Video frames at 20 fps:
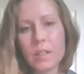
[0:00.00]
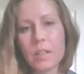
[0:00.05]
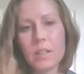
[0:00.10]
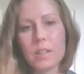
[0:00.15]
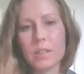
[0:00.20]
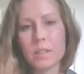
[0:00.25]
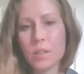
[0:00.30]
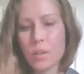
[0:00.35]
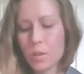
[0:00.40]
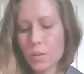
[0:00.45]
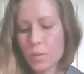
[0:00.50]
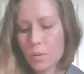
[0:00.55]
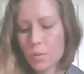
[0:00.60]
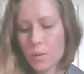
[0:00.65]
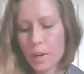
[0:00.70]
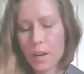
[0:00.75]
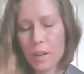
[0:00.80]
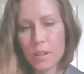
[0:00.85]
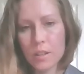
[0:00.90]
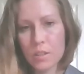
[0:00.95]
So
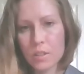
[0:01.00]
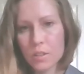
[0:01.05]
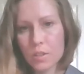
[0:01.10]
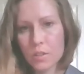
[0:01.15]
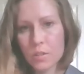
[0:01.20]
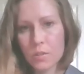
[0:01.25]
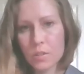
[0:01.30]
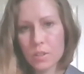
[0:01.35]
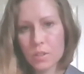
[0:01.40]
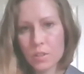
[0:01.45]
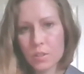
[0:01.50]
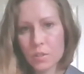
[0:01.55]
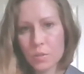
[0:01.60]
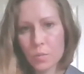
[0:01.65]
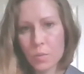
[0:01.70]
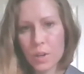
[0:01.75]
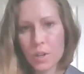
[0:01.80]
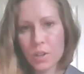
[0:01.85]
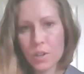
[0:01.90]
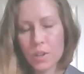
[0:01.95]
out of the two, this is the
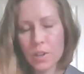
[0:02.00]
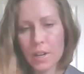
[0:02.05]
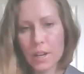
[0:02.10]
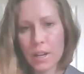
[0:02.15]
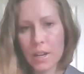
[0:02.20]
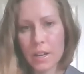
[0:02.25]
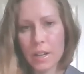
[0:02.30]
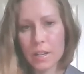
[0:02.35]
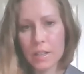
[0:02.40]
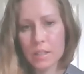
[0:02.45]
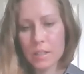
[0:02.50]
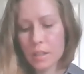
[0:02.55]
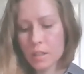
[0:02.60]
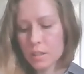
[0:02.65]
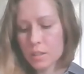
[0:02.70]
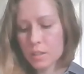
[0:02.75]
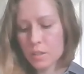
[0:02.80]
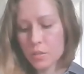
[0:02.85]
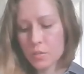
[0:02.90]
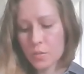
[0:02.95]
winner, and
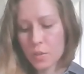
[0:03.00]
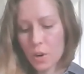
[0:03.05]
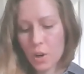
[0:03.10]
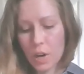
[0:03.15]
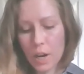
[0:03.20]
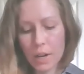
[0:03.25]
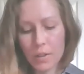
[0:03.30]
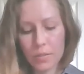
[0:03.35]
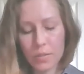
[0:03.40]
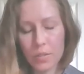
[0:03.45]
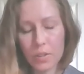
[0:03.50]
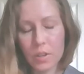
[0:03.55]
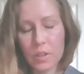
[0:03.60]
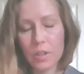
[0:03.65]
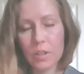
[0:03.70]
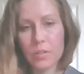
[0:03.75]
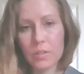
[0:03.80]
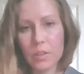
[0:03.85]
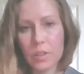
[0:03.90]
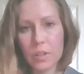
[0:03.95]
so far I've
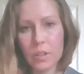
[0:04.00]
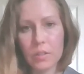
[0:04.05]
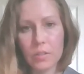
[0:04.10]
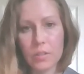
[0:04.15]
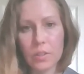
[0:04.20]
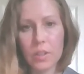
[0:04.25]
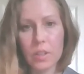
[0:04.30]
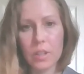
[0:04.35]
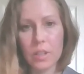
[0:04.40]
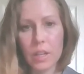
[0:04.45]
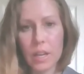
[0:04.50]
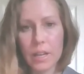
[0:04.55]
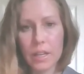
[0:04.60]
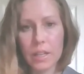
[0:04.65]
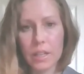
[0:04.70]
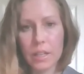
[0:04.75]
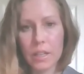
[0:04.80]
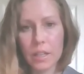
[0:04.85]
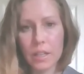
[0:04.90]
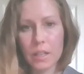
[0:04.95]
really like
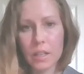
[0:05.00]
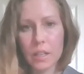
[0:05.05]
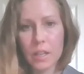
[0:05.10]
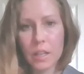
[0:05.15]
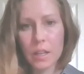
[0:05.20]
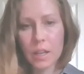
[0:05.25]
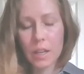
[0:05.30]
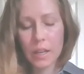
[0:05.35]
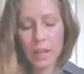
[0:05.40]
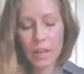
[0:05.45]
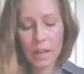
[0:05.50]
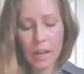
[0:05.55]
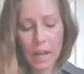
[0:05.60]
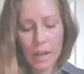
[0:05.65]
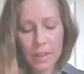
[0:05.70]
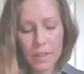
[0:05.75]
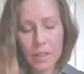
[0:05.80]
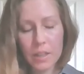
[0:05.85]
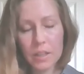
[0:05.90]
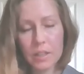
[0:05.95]
it, and I
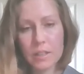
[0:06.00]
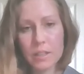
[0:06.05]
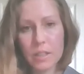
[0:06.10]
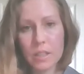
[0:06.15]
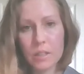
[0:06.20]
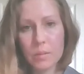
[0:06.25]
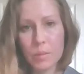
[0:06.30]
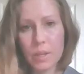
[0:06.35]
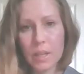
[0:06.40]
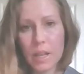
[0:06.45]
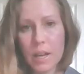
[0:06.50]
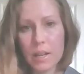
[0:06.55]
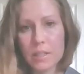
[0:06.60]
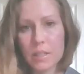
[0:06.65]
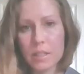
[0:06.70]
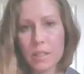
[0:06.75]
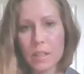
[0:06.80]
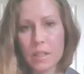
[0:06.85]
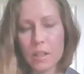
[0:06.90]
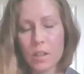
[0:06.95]
think it's going to be
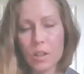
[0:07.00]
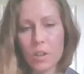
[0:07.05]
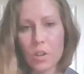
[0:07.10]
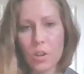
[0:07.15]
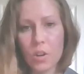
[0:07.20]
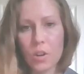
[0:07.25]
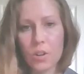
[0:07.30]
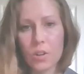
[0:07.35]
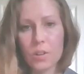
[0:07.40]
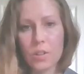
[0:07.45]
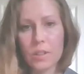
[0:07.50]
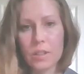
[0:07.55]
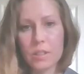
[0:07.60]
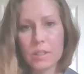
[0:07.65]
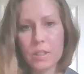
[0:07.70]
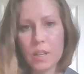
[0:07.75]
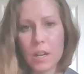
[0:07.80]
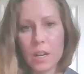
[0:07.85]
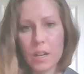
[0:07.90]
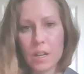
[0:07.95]
lasting a long
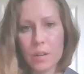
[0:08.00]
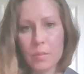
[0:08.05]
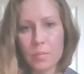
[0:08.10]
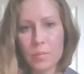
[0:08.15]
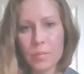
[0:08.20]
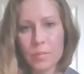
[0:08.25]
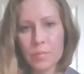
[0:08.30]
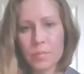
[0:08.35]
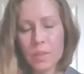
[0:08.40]
time.